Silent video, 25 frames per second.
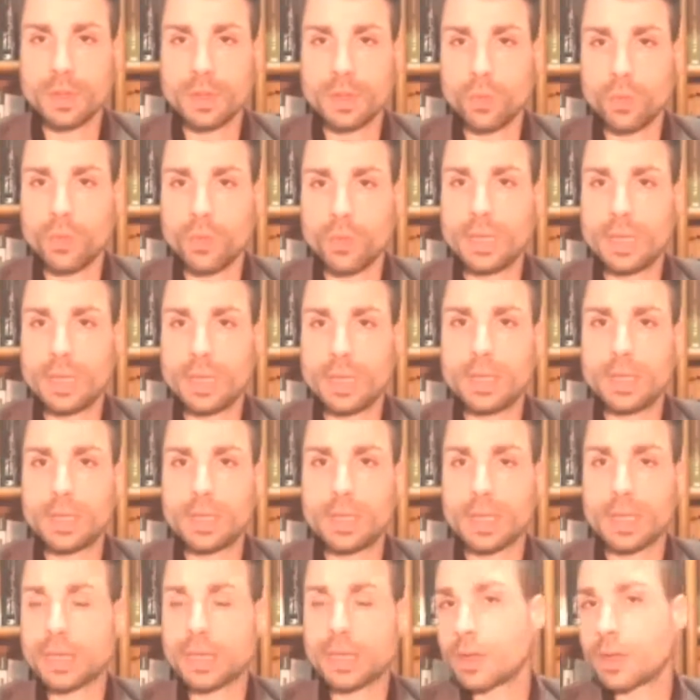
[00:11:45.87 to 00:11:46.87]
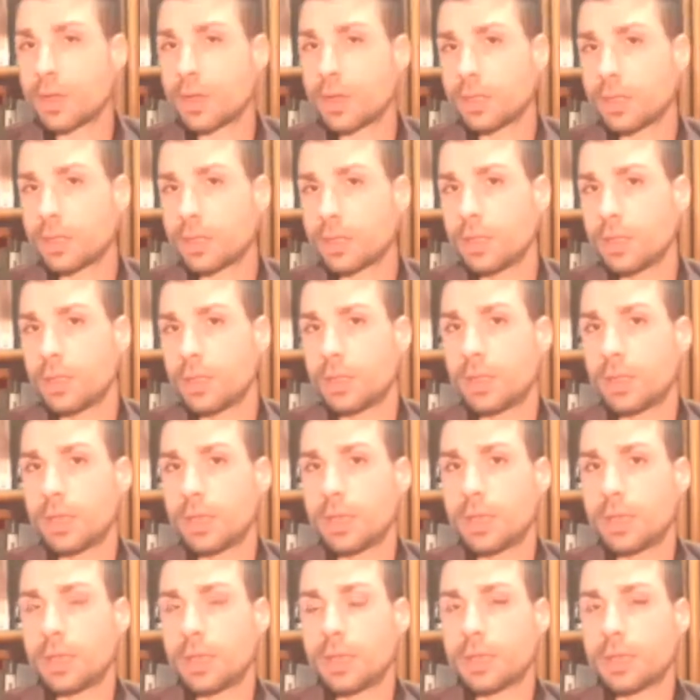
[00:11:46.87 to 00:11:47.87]
we cannot
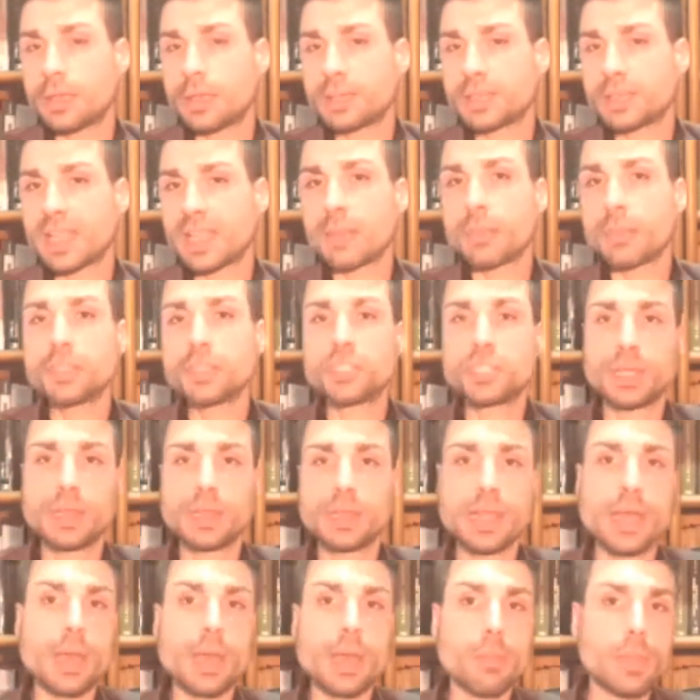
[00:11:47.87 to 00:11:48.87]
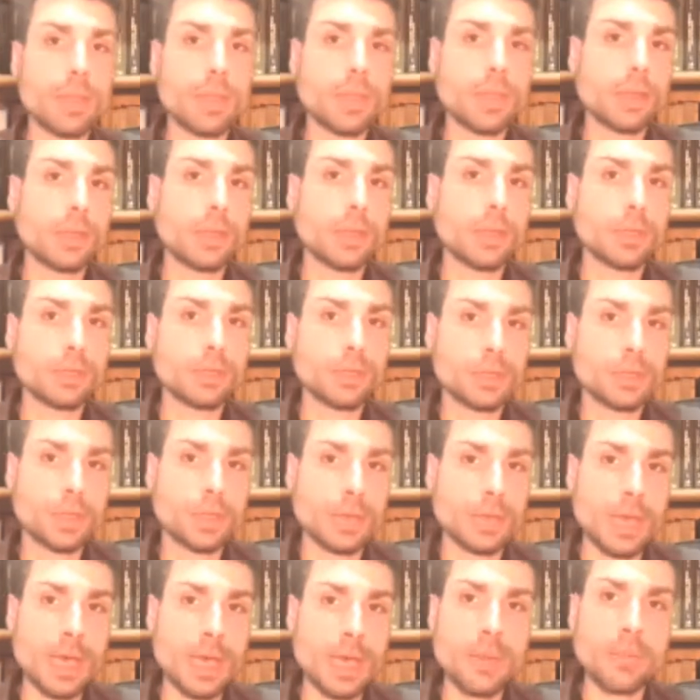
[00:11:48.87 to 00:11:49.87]
establish a liability on the
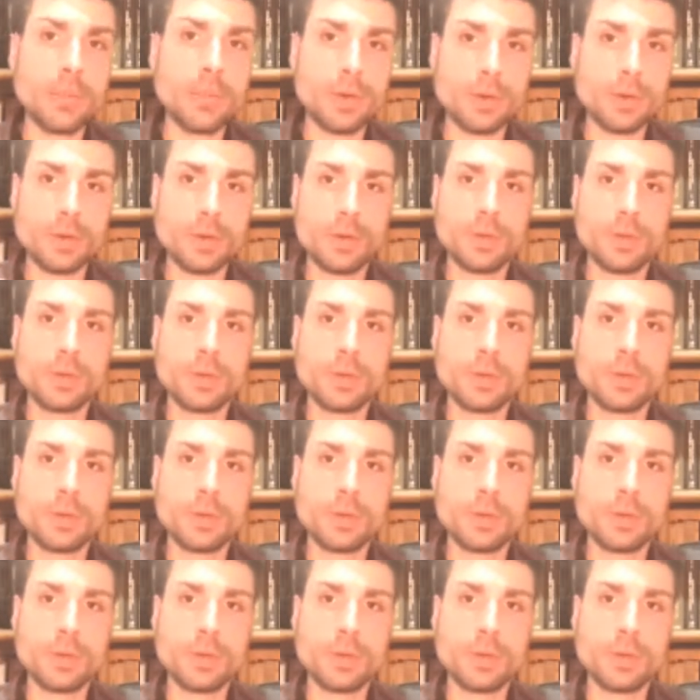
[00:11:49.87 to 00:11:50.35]
hammer,